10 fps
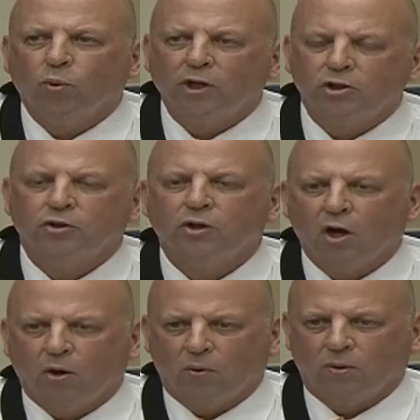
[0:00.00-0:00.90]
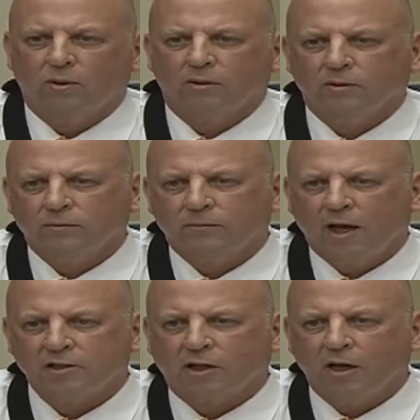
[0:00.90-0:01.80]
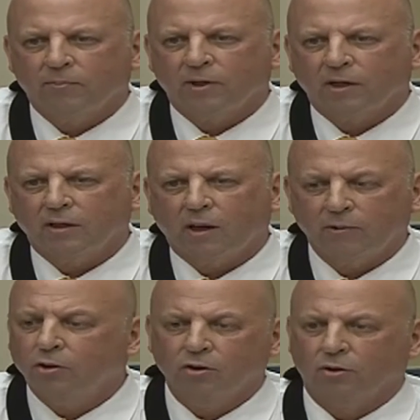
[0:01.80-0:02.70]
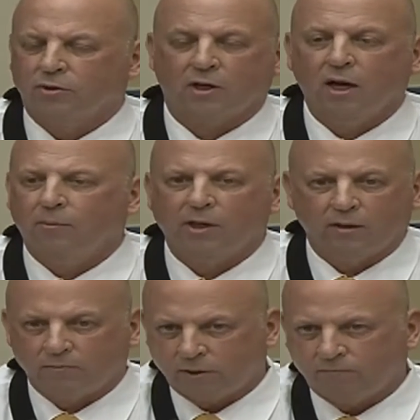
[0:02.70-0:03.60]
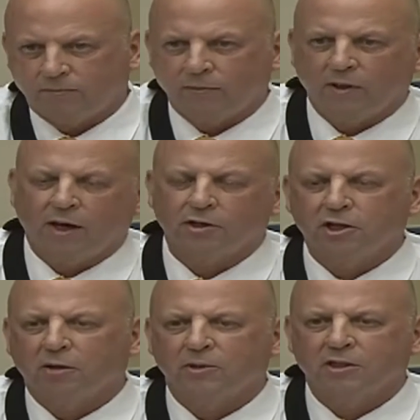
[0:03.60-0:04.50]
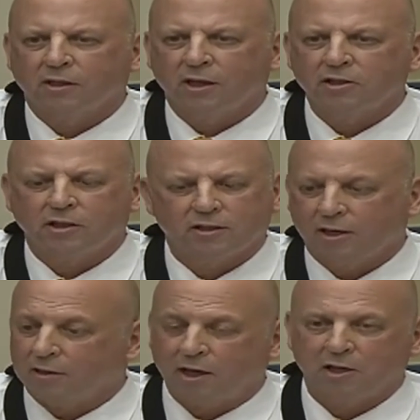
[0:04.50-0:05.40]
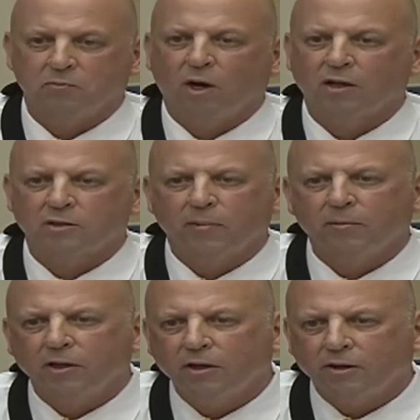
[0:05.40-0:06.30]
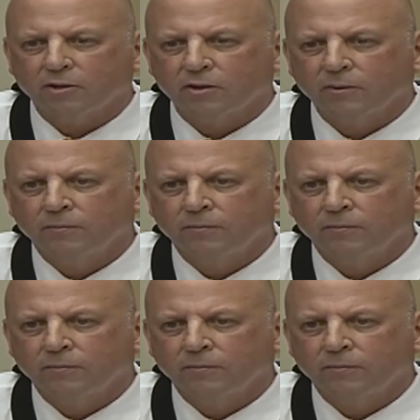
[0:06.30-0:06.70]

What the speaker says: when did you know as a company? I mean, you knew it was coming. You got a gentleman sitting next to you. It takes months, maybe years.